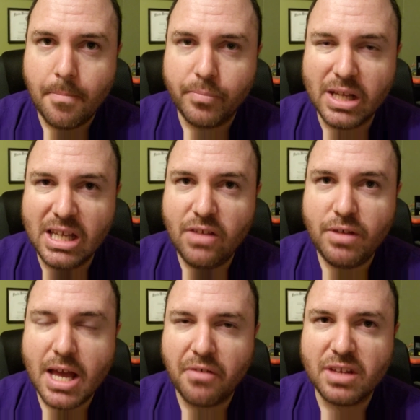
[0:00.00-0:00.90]
the
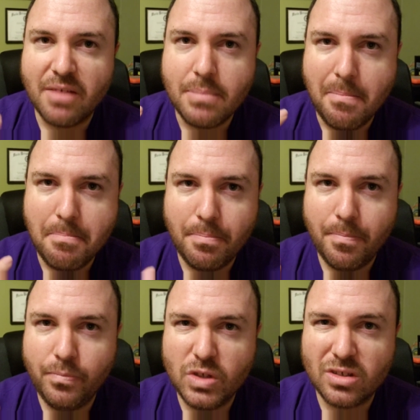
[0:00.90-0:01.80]
EVFs have been
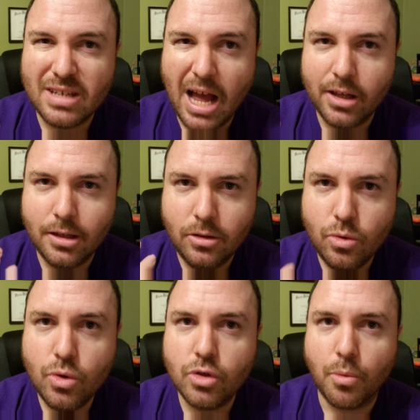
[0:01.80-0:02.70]
just not
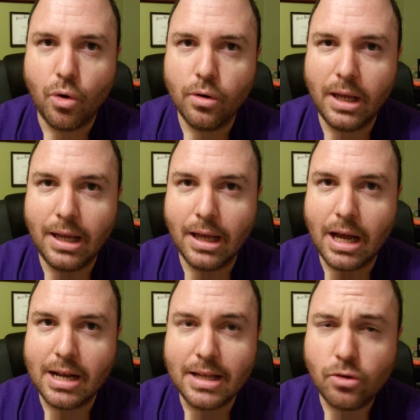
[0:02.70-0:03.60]
usable.
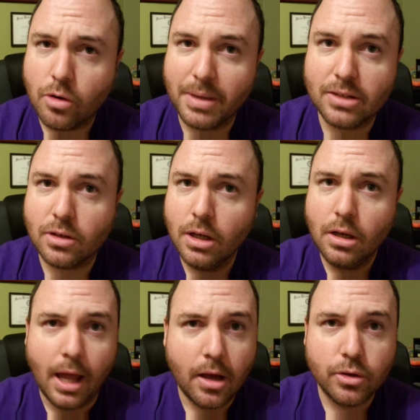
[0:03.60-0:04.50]
And I told them,
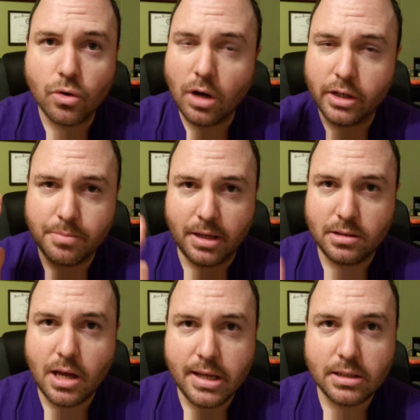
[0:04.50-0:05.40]
it goes across
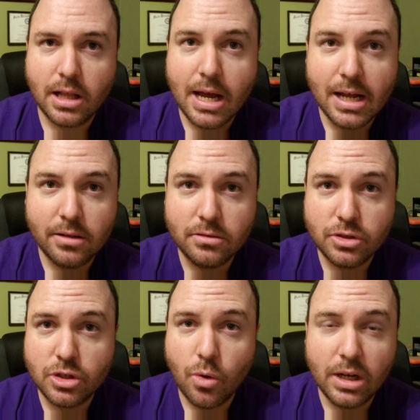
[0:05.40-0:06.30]
Panasonic's line,
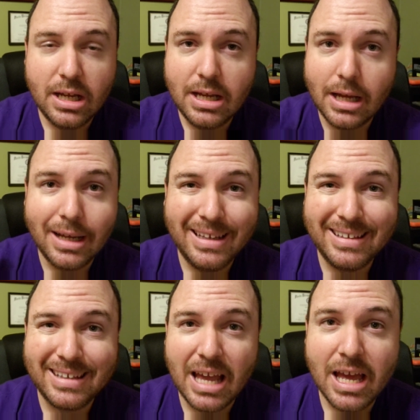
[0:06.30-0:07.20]
Sony,
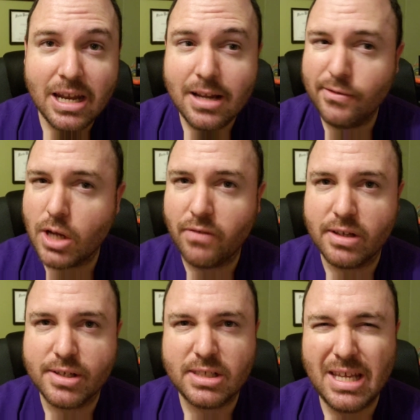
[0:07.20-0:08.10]
Canon,
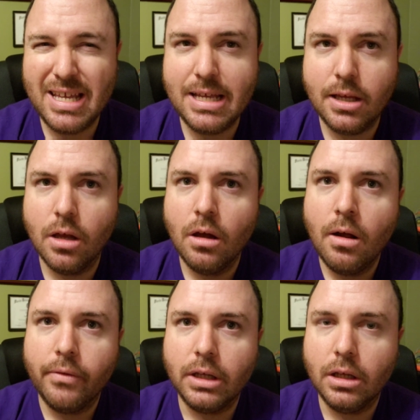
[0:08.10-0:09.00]
JVC.
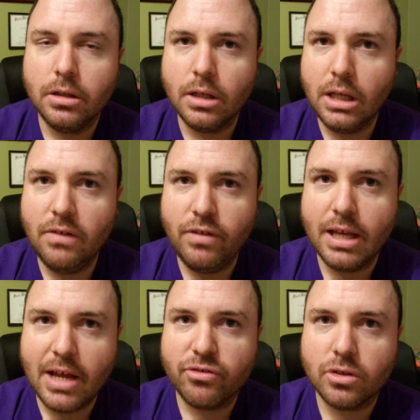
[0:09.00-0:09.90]
The
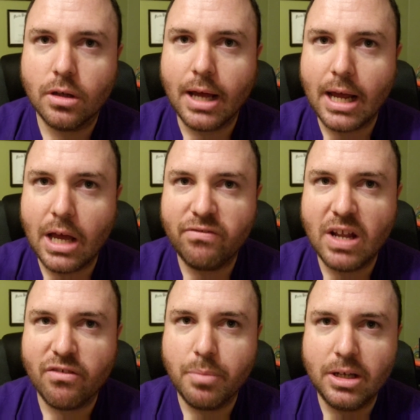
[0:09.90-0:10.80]
EVFs have
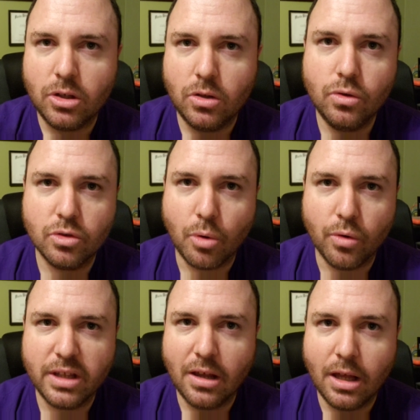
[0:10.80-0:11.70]
never been
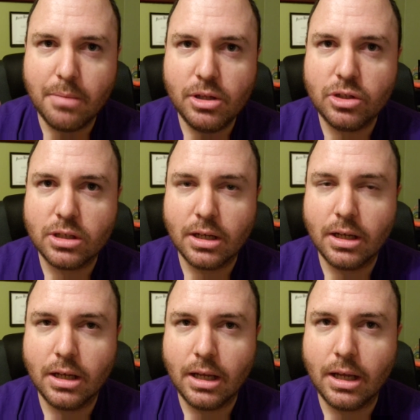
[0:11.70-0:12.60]
usable.
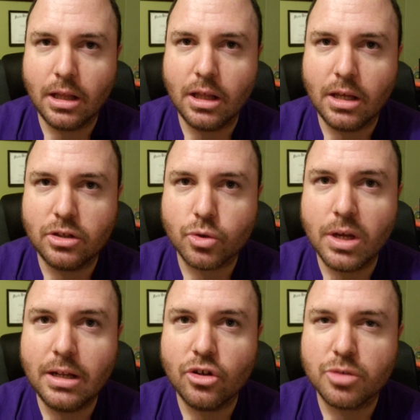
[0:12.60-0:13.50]
The
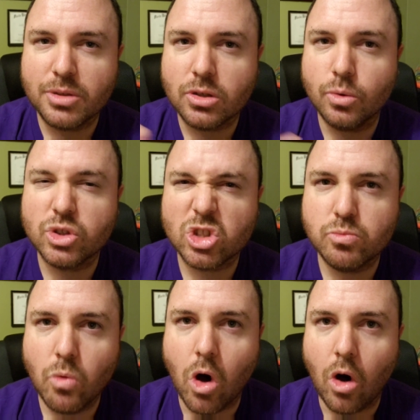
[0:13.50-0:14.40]
screen in there has been so
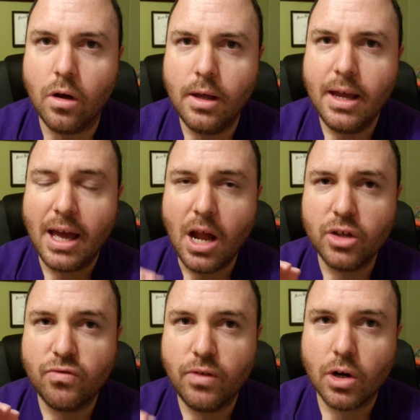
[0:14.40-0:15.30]
small. And I
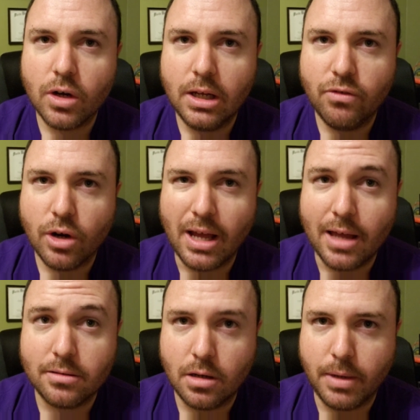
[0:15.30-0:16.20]
was very, very
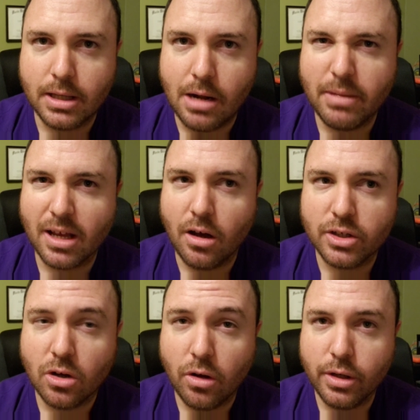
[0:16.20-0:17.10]
hesitant about that. I'm like, I
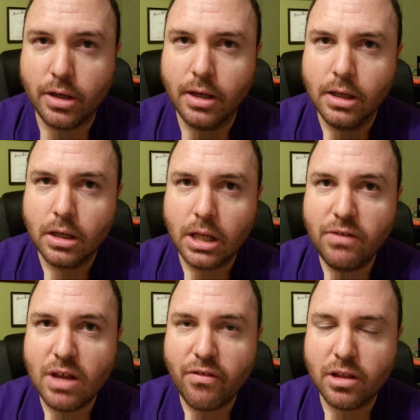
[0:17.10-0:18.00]
saw the
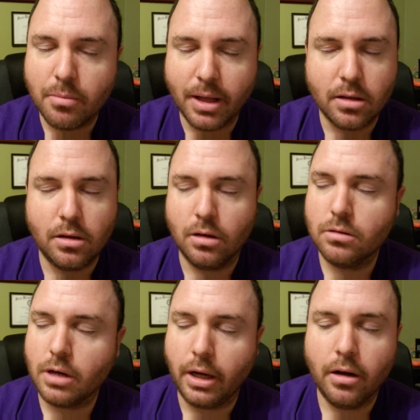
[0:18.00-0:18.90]
EVF and I'm like, oh,
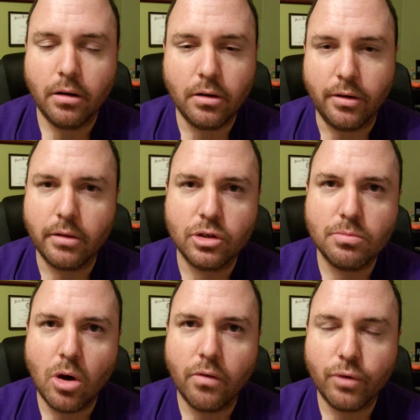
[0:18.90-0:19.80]
great, here we go, another
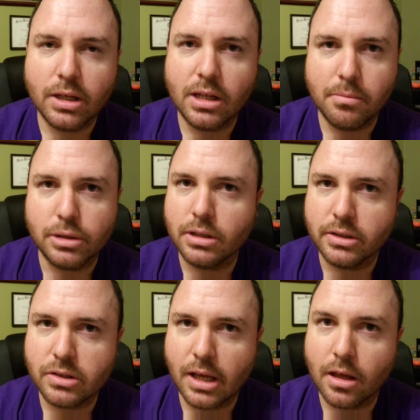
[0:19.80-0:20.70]
small freaking image in
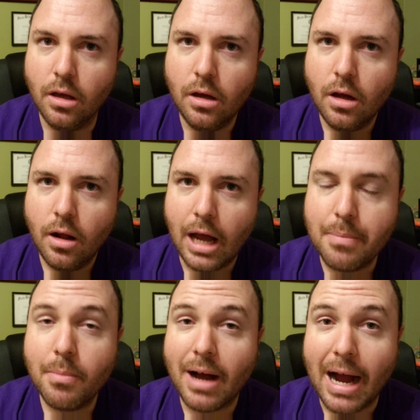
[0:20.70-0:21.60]
this thing.
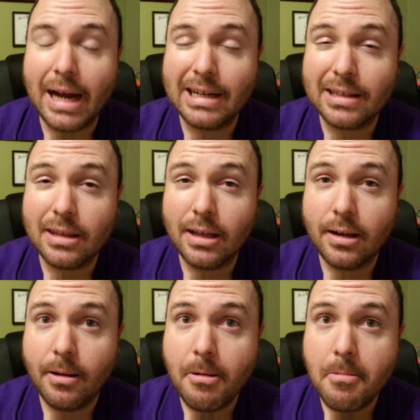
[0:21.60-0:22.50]
I put my eye on that thing.